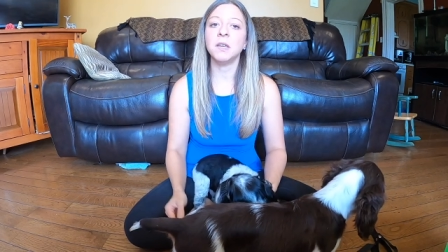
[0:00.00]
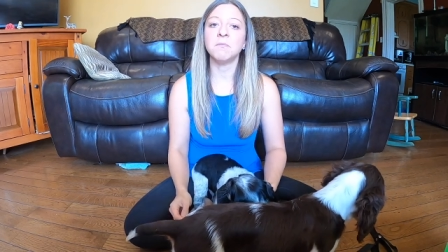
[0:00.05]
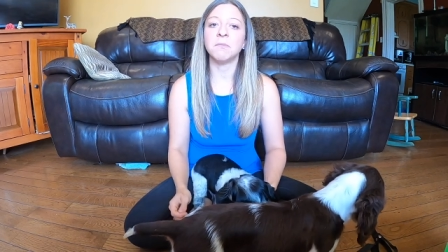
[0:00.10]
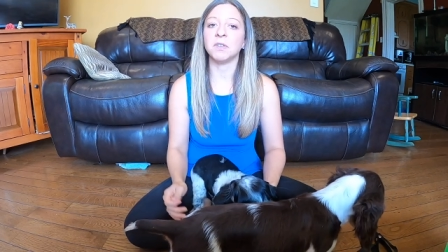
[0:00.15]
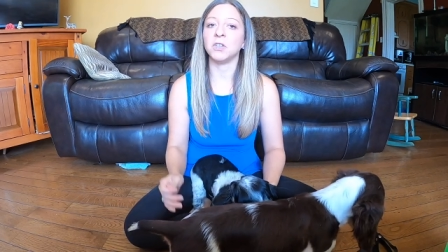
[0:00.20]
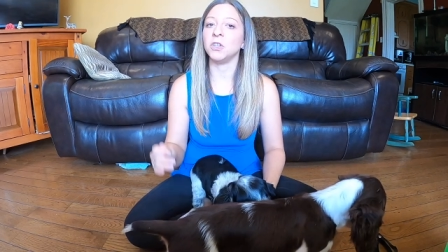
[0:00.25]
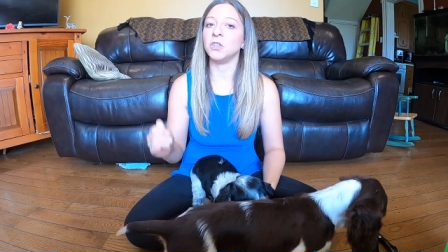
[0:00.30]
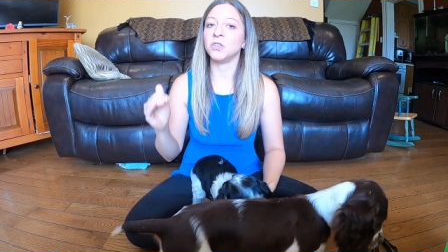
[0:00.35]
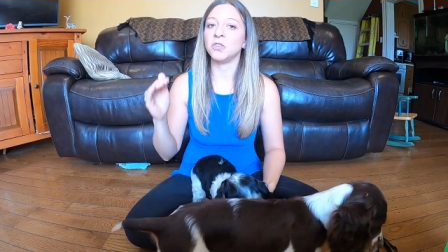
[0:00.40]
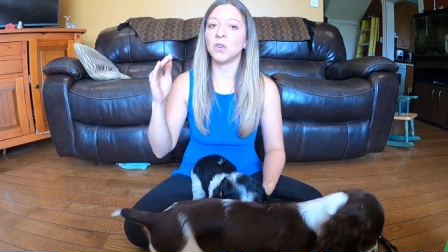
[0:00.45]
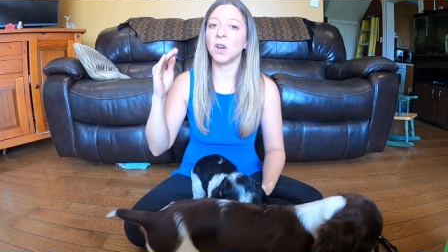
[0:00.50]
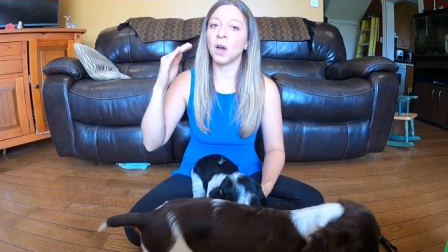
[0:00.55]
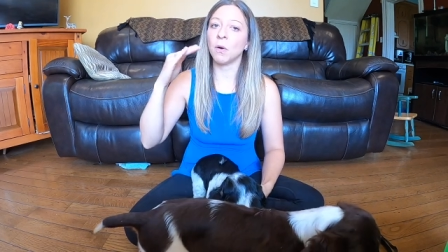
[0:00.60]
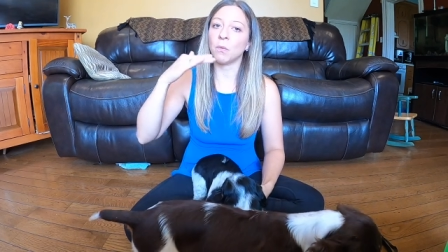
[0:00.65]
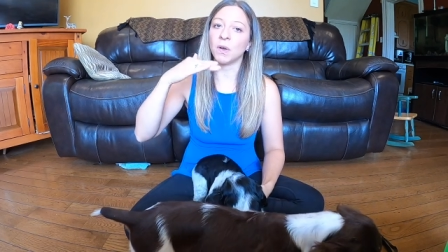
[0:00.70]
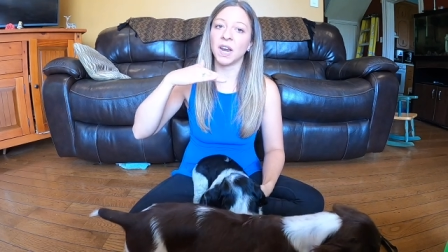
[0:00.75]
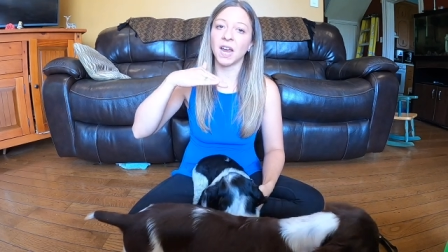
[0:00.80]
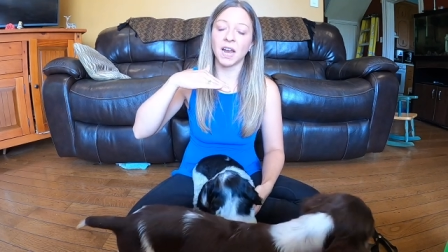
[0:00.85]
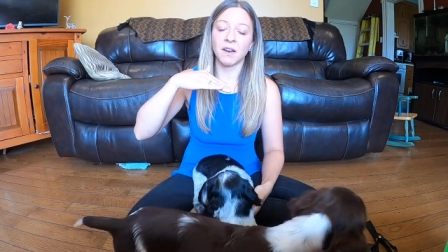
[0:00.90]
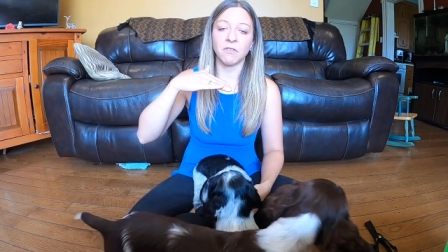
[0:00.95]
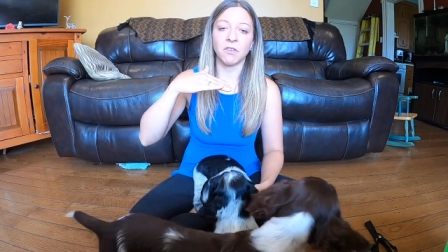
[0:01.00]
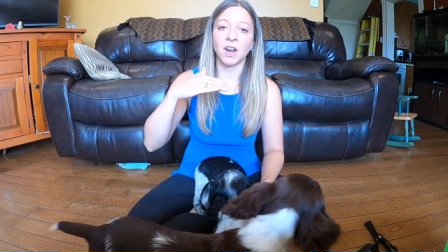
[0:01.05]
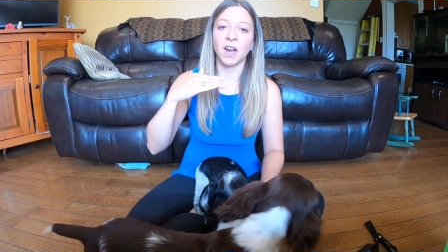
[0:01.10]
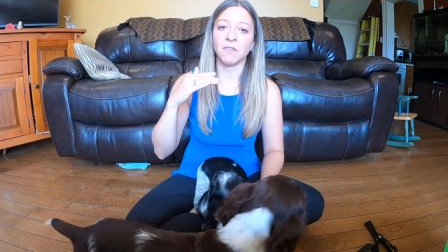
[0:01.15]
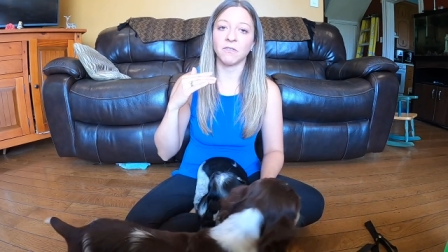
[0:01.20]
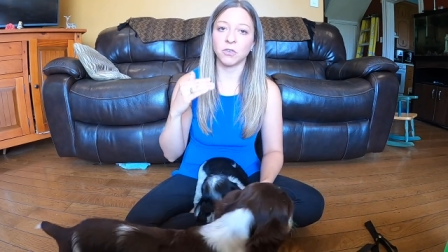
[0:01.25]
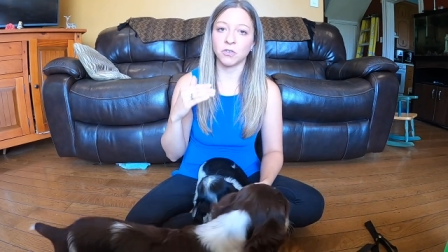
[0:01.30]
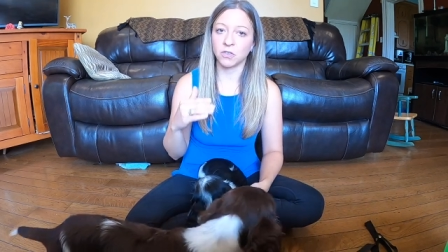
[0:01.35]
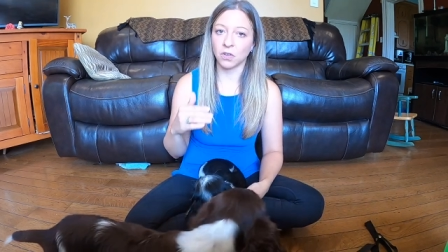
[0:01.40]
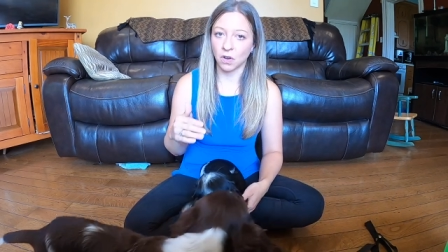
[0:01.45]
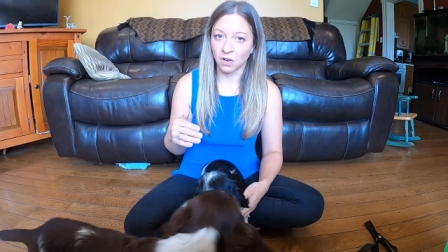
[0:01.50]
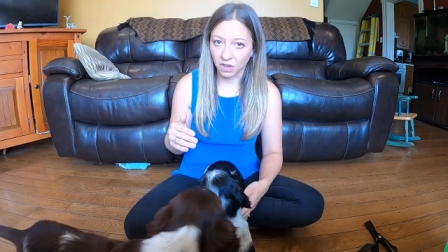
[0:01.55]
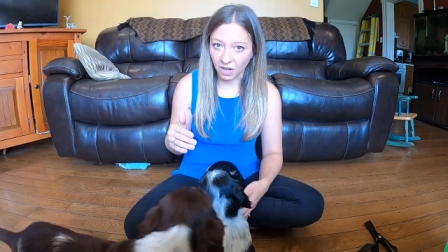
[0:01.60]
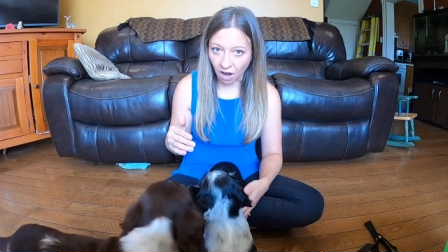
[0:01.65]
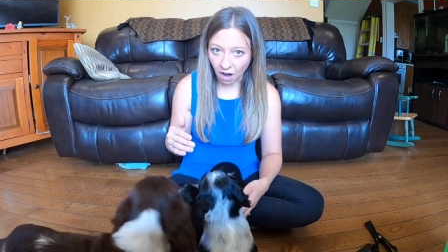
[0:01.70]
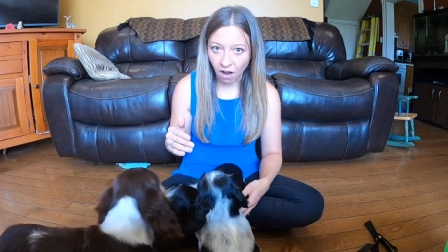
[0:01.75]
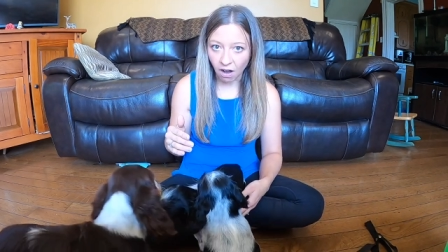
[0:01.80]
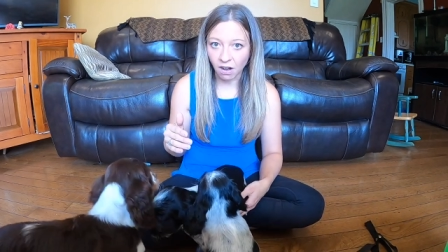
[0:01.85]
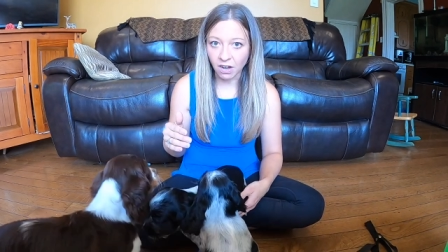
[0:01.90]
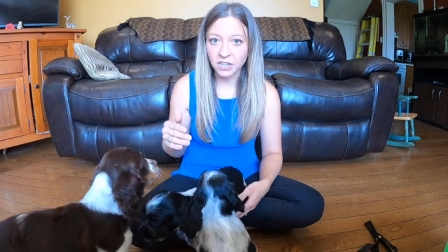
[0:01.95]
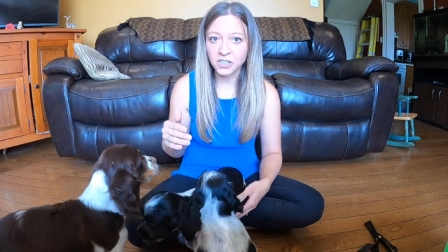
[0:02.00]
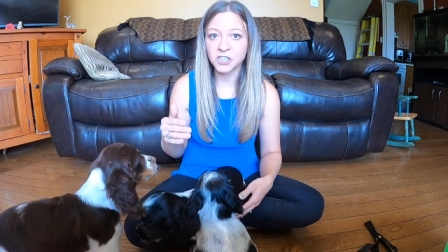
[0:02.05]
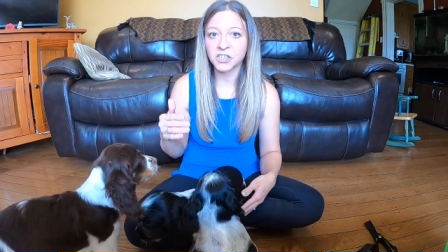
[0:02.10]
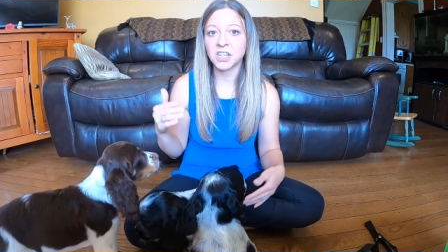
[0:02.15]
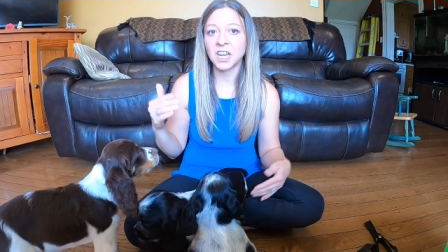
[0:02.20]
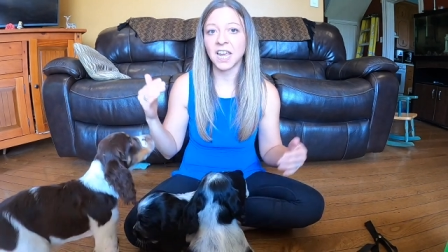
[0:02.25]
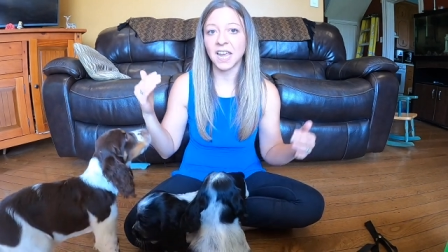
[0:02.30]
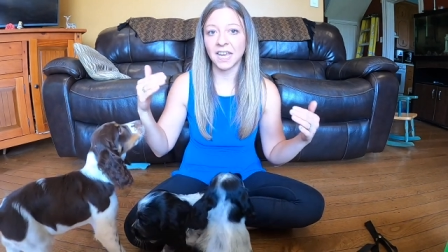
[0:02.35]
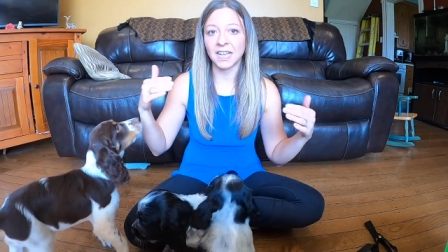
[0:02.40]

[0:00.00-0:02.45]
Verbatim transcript: but you do not want to ever have your dog arched